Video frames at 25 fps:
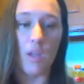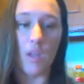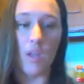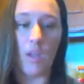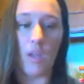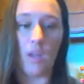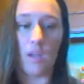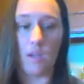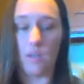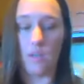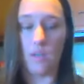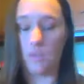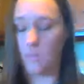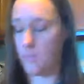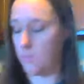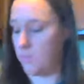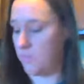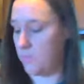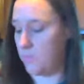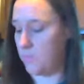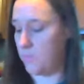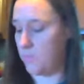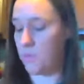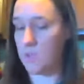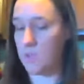and
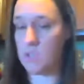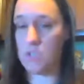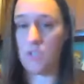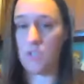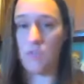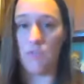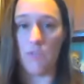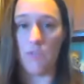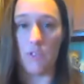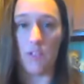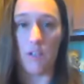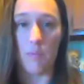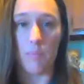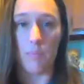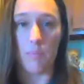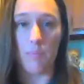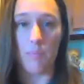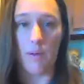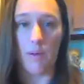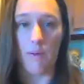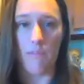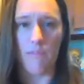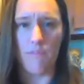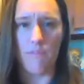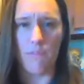I'm going to fill it up
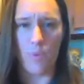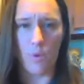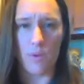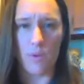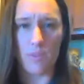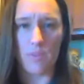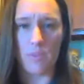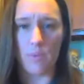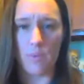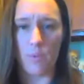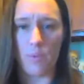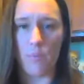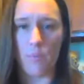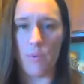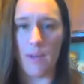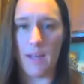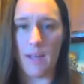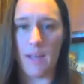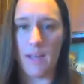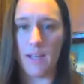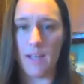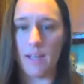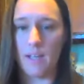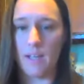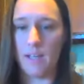about a fourth way
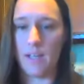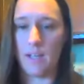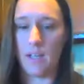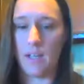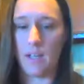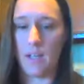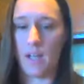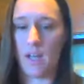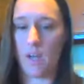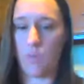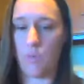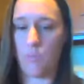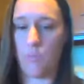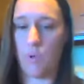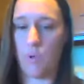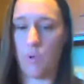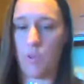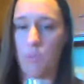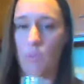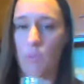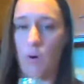with